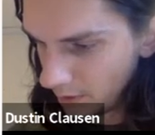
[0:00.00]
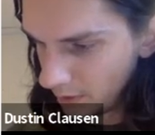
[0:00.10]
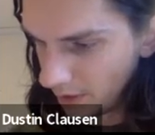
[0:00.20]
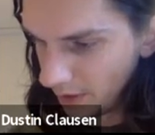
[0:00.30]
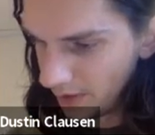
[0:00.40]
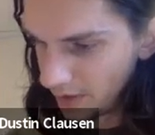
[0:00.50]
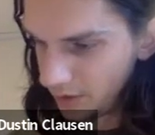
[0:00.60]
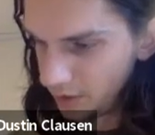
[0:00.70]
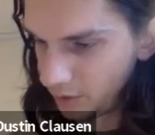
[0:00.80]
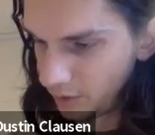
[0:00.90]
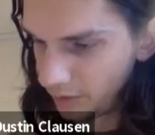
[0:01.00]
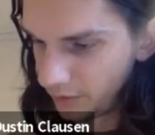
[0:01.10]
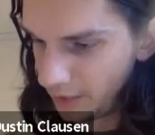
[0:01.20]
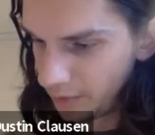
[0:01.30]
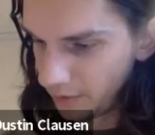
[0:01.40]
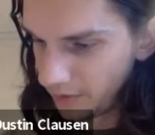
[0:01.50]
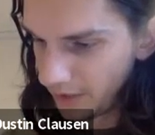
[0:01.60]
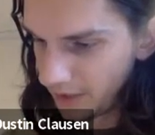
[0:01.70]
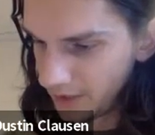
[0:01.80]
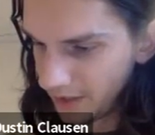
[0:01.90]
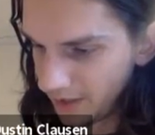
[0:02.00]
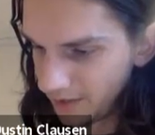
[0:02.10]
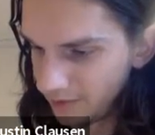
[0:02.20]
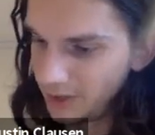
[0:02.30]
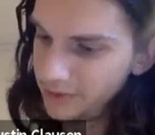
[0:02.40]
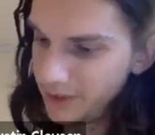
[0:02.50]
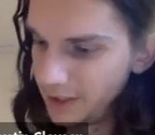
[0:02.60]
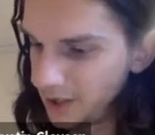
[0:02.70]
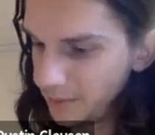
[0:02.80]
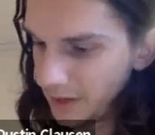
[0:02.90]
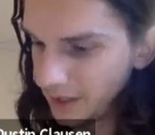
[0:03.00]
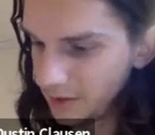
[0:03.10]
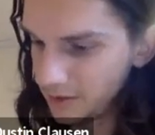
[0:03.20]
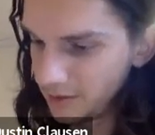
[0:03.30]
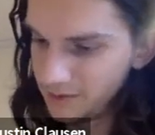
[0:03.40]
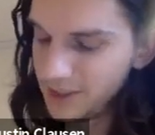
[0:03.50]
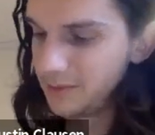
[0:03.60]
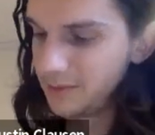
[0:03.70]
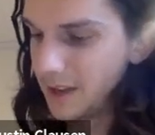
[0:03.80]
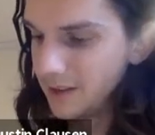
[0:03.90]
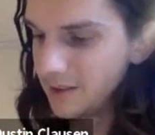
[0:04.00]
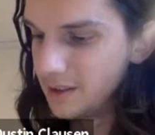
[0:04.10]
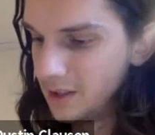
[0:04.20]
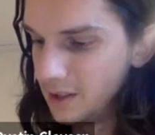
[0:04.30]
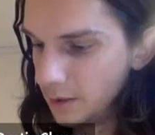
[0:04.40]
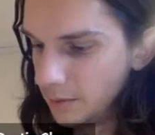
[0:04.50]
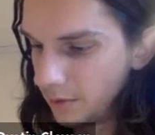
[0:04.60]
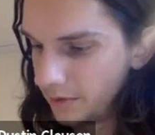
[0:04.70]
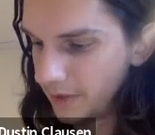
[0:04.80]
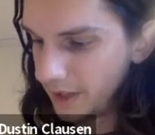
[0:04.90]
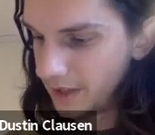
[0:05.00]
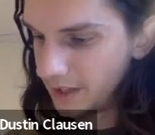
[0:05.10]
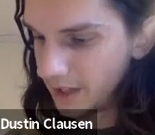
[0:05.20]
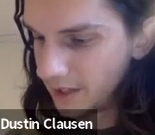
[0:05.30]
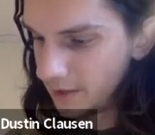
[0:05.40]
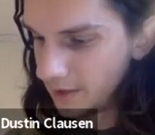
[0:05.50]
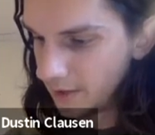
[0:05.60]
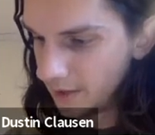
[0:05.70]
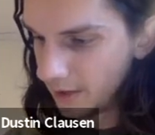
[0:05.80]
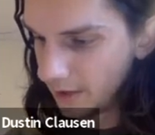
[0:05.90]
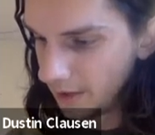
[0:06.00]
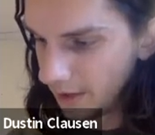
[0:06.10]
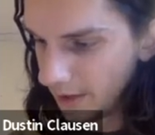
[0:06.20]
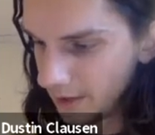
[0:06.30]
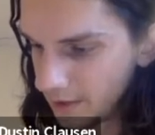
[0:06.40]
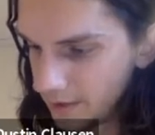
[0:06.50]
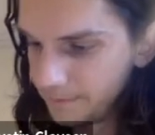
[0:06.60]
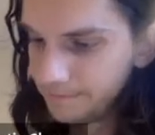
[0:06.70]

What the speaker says: And this is true for any profinite set. Well, for any compact Hausdorff, doesn't matter. Profinite set S.